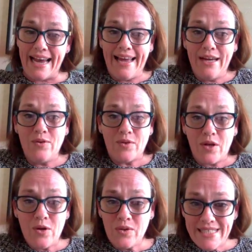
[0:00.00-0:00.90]
I don't
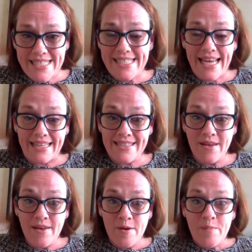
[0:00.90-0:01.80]
know. It's CETTE.
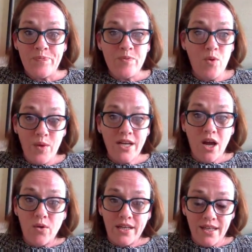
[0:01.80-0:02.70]
Well, we
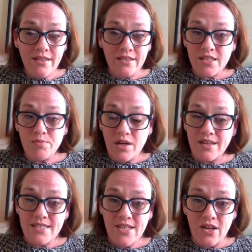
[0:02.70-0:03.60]
know in English, because
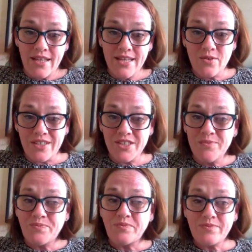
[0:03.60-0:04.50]
it's our language,
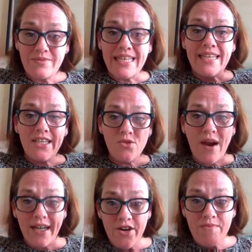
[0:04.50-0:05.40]
that it's
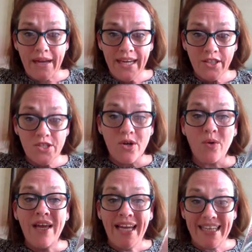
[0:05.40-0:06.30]
right in my hand, so
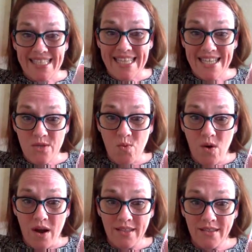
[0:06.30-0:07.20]
it's this
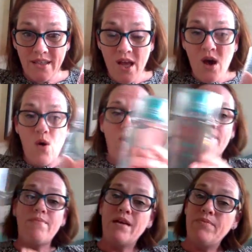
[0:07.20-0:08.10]
one. Or it
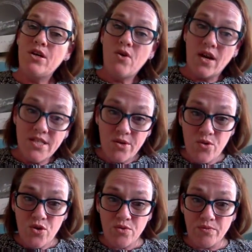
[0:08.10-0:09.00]
might be across the
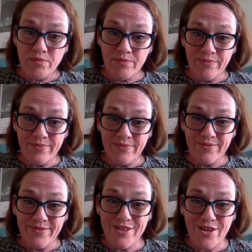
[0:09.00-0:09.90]
room,
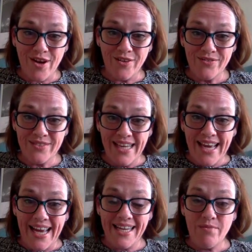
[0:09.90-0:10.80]

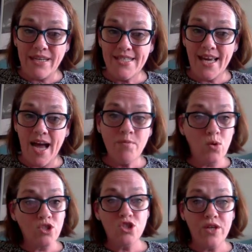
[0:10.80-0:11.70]
and he might say, I'm
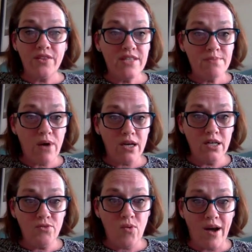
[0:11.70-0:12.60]
going to drink this bottle
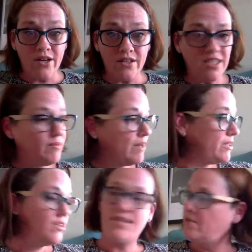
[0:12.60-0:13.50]
of water. And he might be
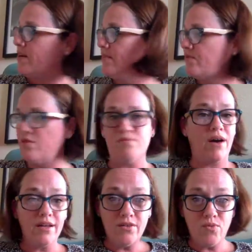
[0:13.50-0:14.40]
looking around for a
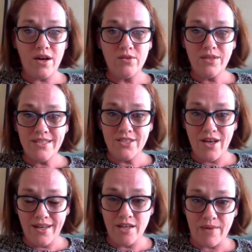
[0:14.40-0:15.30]
bottle of water. What's he
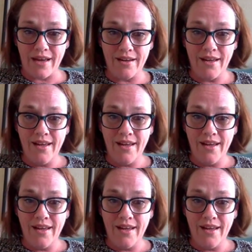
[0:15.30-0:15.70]
talking about?